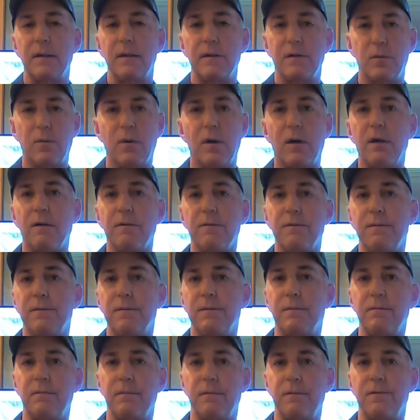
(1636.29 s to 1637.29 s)
12
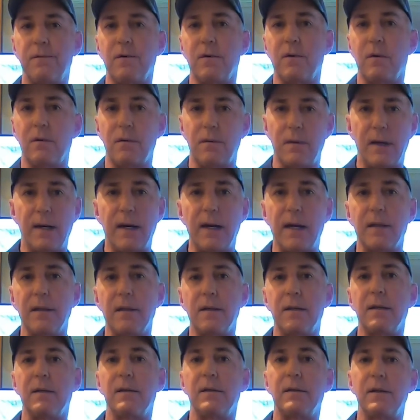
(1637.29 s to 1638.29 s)
for
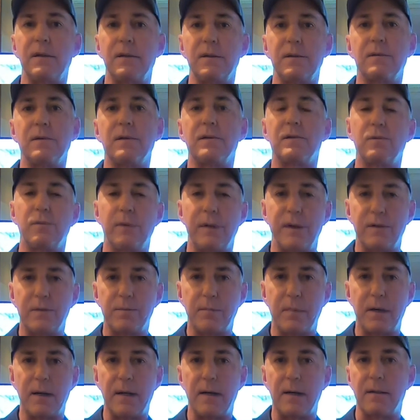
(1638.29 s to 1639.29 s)
ISLA is the sweet
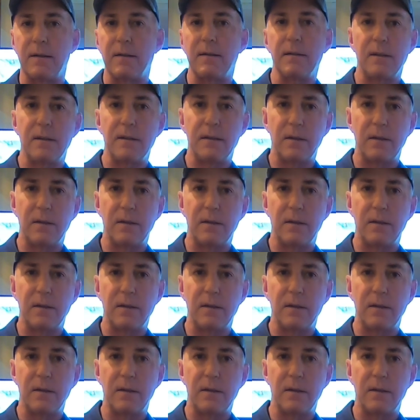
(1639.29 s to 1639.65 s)
spot.